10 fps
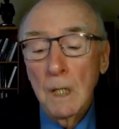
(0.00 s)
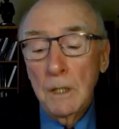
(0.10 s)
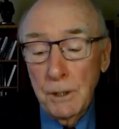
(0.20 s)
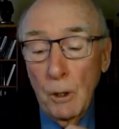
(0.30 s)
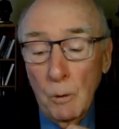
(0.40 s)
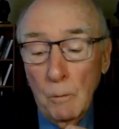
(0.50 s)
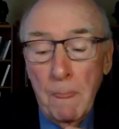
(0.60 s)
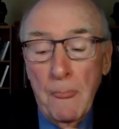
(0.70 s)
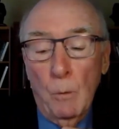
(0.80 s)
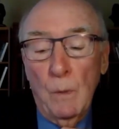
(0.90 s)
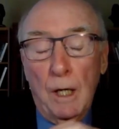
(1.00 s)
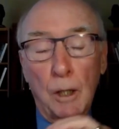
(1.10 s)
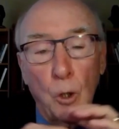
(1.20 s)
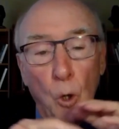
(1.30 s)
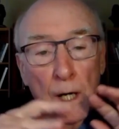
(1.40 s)
So we
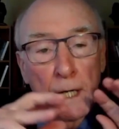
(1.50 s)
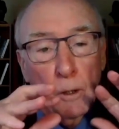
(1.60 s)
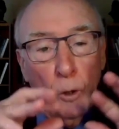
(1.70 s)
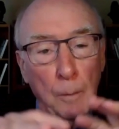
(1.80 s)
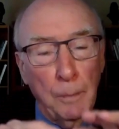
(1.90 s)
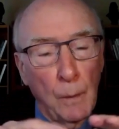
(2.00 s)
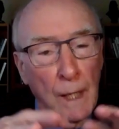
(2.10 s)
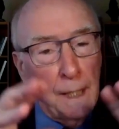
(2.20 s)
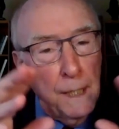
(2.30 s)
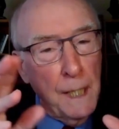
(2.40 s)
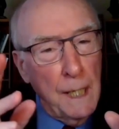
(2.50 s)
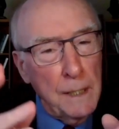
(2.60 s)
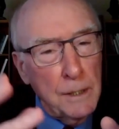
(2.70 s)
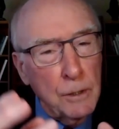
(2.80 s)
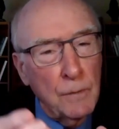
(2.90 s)
are incorporated
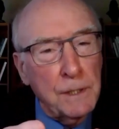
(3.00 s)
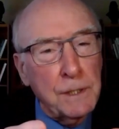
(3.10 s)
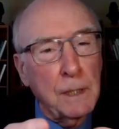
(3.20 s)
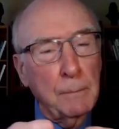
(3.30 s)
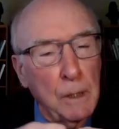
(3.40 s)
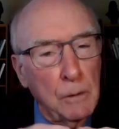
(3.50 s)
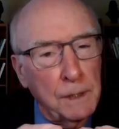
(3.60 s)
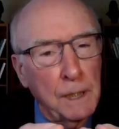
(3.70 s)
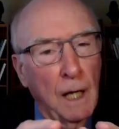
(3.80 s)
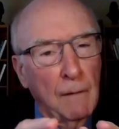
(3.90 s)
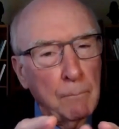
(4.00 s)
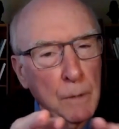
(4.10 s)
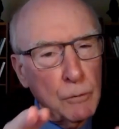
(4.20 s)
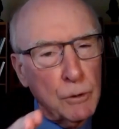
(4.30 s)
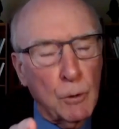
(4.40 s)
into this community of
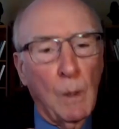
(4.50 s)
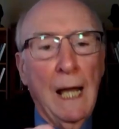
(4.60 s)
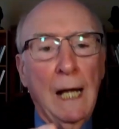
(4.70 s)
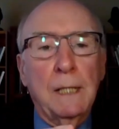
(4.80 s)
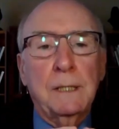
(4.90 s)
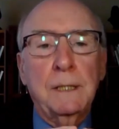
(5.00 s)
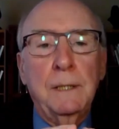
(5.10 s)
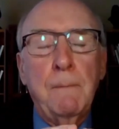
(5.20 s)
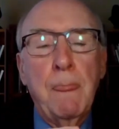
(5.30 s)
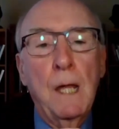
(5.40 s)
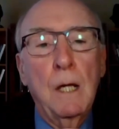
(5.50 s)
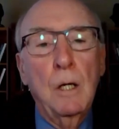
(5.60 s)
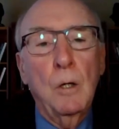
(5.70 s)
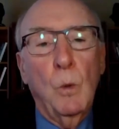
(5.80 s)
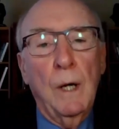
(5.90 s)
mutuality,
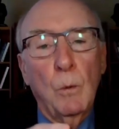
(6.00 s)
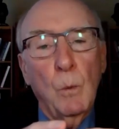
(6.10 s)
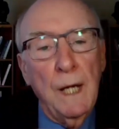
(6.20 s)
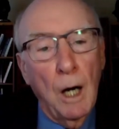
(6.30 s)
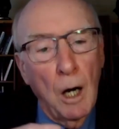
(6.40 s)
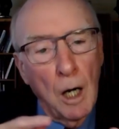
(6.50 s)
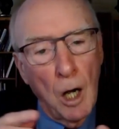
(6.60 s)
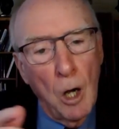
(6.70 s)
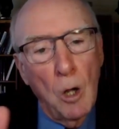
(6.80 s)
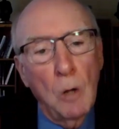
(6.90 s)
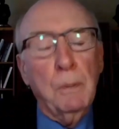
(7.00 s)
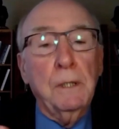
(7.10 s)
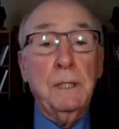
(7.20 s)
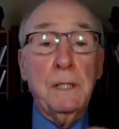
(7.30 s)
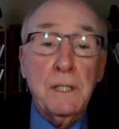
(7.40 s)
where we are all
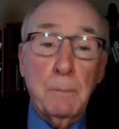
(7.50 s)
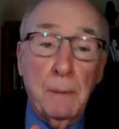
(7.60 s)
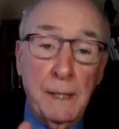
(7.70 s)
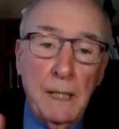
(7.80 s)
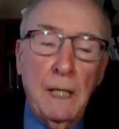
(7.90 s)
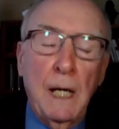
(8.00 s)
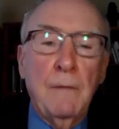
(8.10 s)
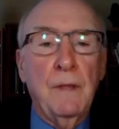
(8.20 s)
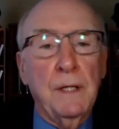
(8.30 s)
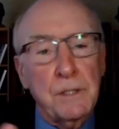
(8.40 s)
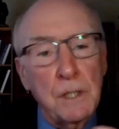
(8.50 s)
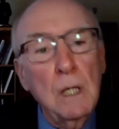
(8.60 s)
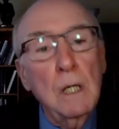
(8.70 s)
participating in this